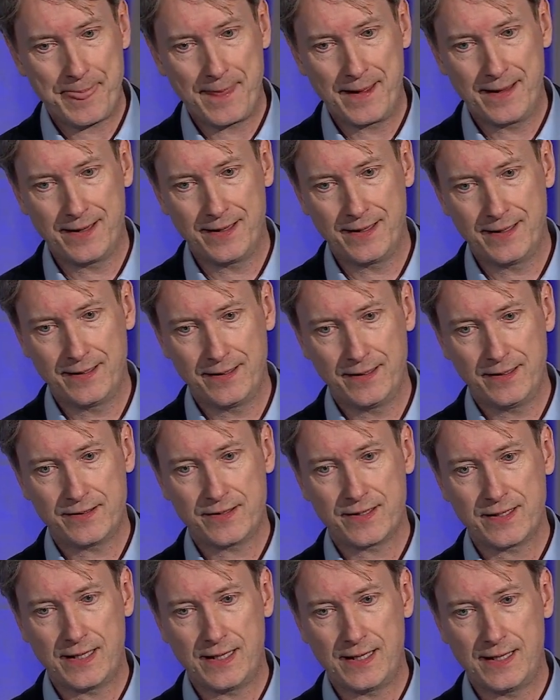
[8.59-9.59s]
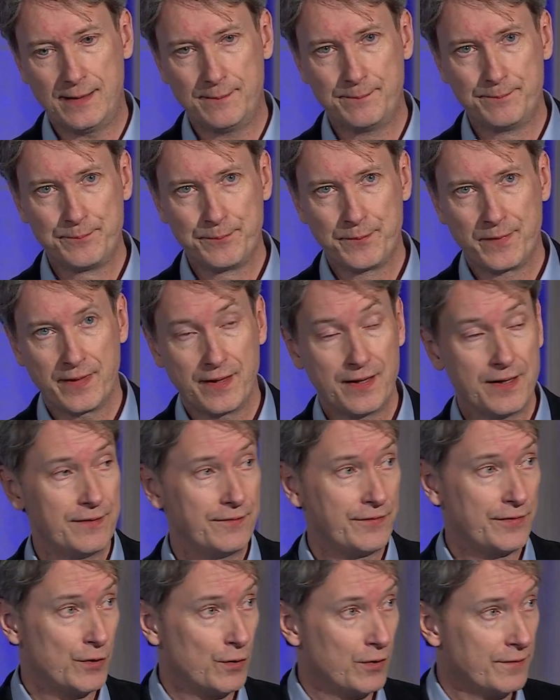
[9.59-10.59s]
It's a
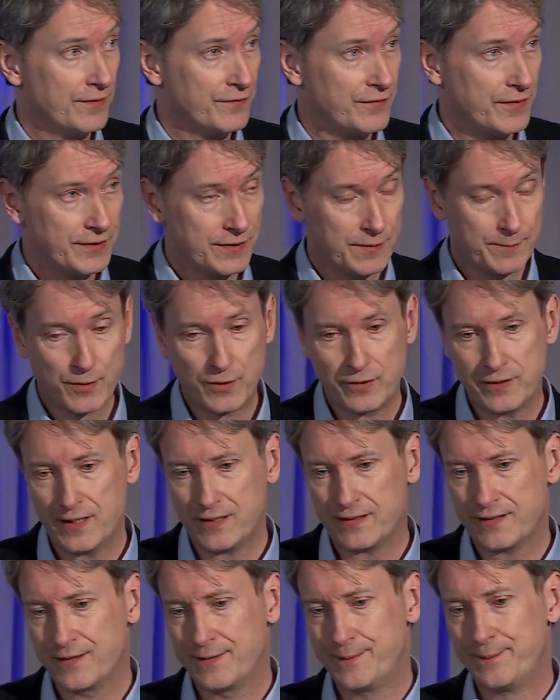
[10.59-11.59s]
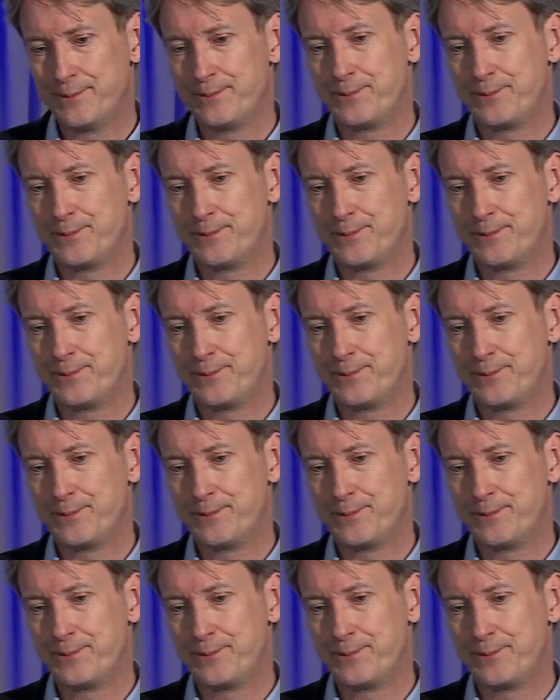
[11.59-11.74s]
Vinnova-funded project.